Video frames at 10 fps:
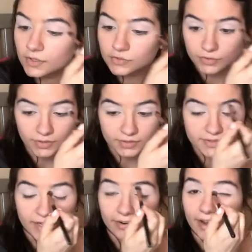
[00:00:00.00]
So it looks
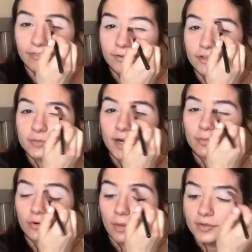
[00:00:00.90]
scary at first, but I
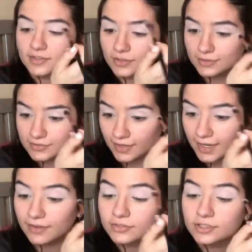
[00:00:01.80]
promise it looks fine
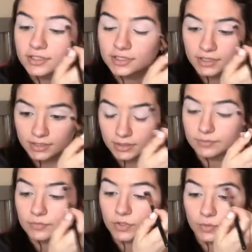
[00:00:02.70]
after,
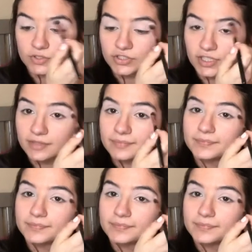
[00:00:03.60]
or once you're done.